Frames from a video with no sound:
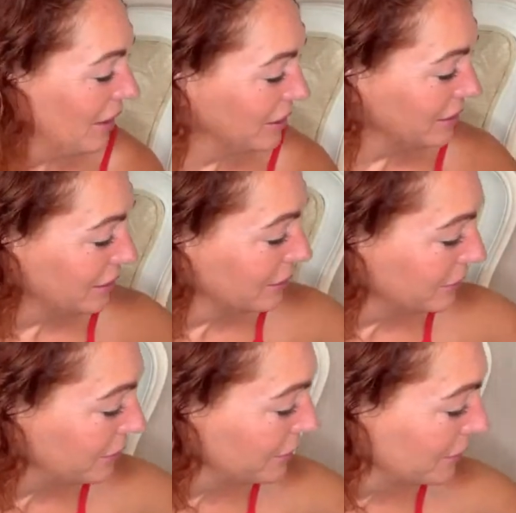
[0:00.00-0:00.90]

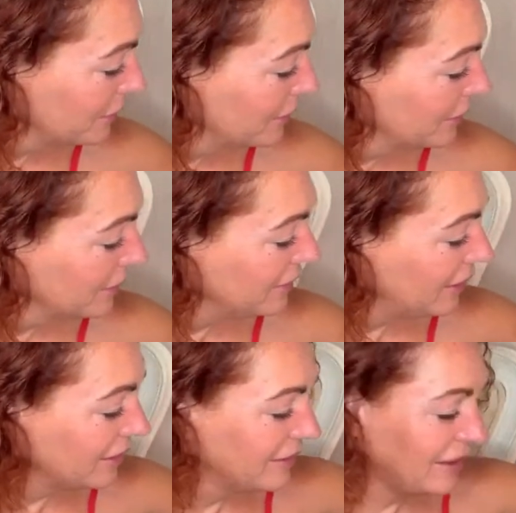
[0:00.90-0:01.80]
of
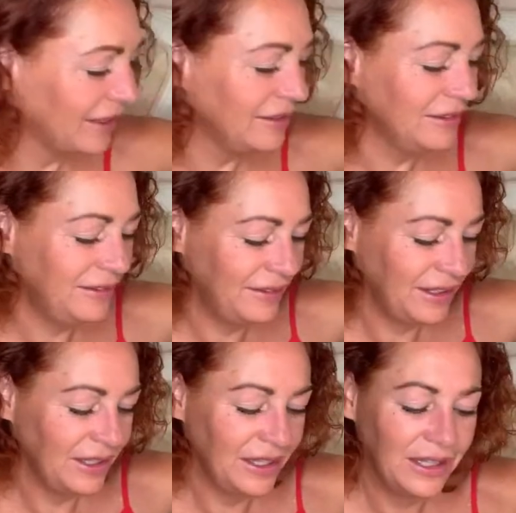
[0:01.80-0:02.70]
Sex and the
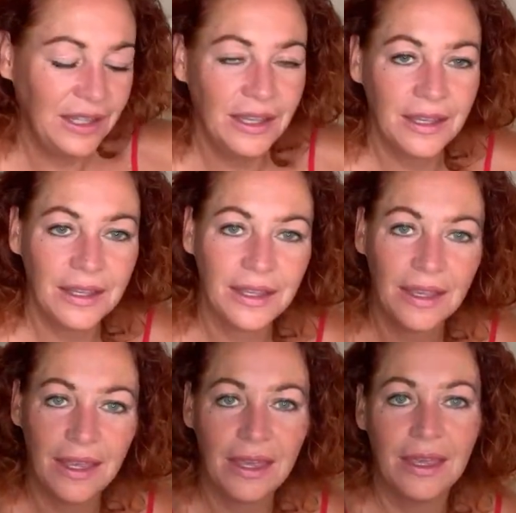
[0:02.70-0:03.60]
Sea,
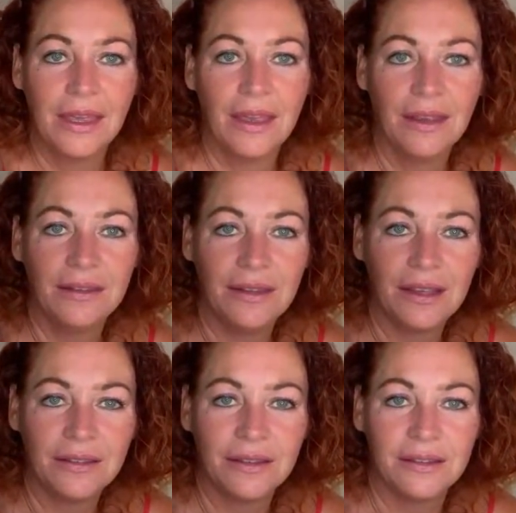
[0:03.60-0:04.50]

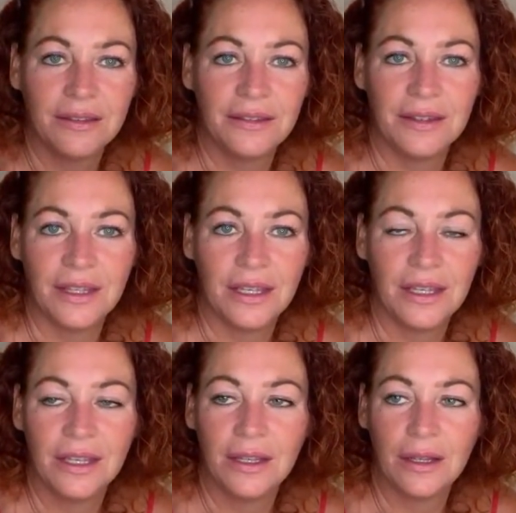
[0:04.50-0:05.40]
Sex and the
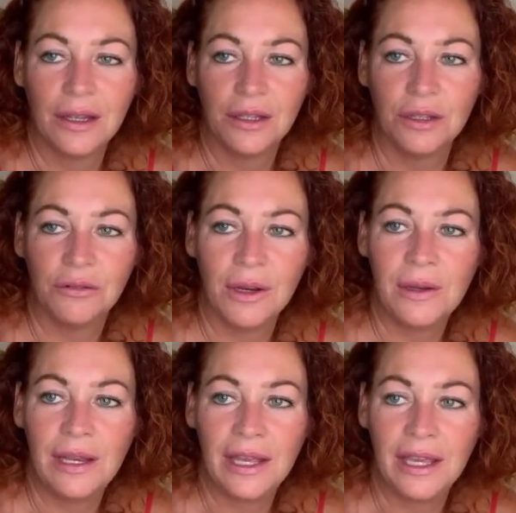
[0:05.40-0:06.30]
Sea
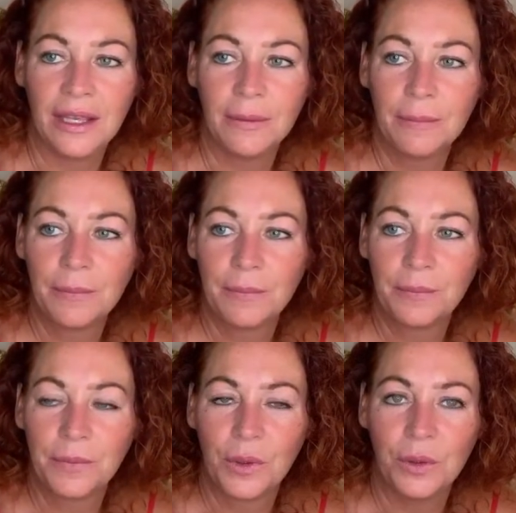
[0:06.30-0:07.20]
Neroli
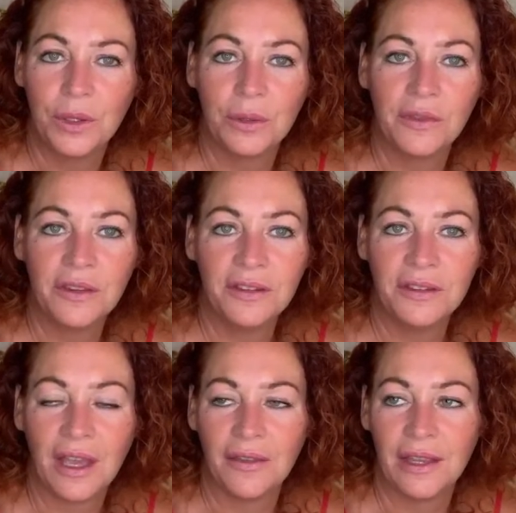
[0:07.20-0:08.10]
oil. This
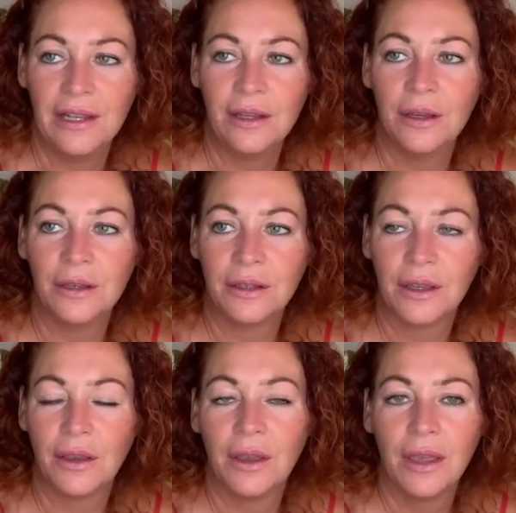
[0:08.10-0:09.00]
is how they look.
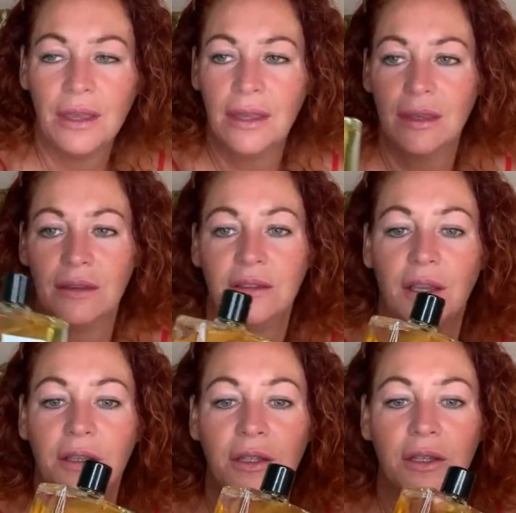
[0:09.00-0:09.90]
So
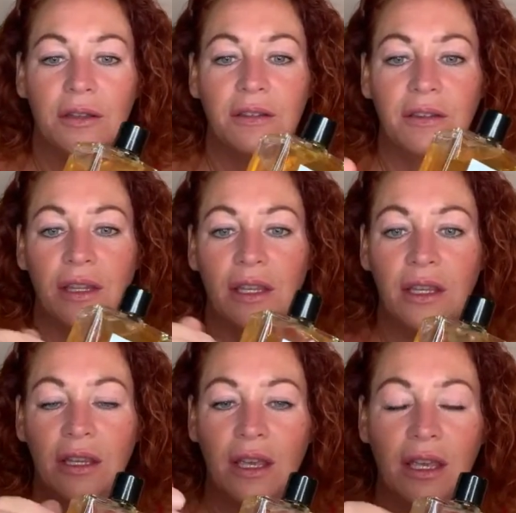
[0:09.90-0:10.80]
you can
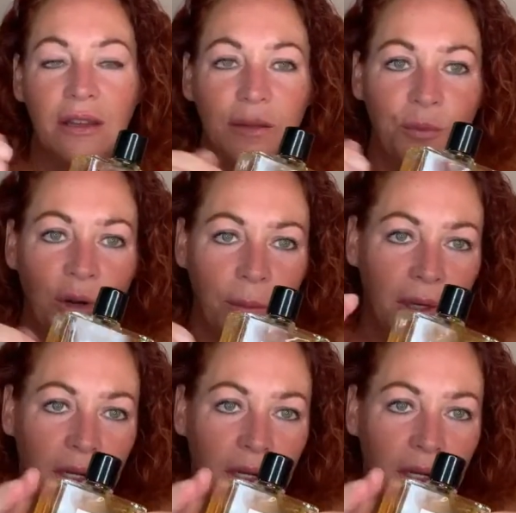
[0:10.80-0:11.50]
see it's proper